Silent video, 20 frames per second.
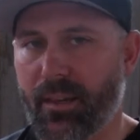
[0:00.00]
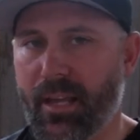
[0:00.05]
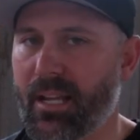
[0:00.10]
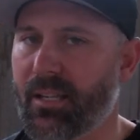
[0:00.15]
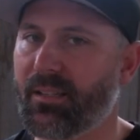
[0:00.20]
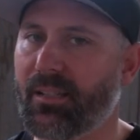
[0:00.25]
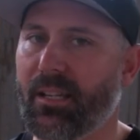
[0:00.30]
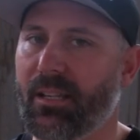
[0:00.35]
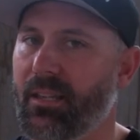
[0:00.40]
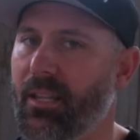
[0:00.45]

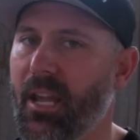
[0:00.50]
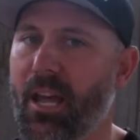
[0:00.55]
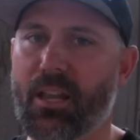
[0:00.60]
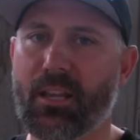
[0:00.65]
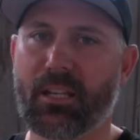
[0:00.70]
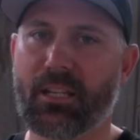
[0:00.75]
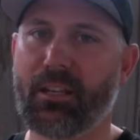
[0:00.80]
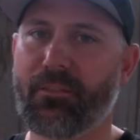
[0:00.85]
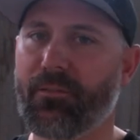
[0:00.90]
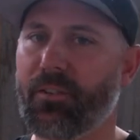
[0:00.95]
That's it. The
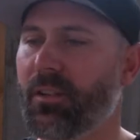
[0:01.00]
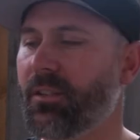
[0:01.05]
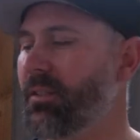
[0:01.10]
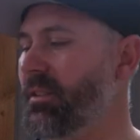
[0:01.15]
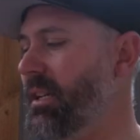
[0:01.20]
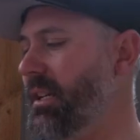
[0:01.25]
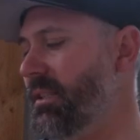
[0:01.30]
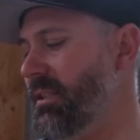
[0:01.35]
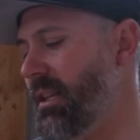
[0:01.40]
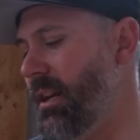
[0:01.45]
only
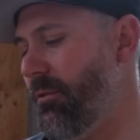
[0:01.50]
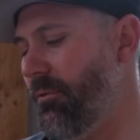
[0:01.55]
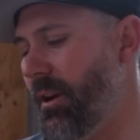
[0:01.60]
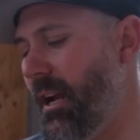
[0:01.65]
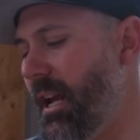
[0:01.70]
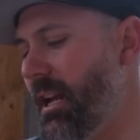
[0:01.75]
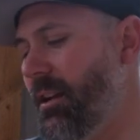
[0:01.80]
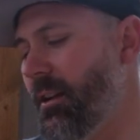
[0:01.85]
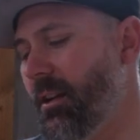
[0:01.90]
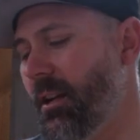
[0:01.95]
difference is they're
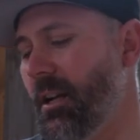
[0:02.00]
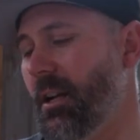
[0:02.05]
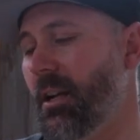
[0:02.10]
red.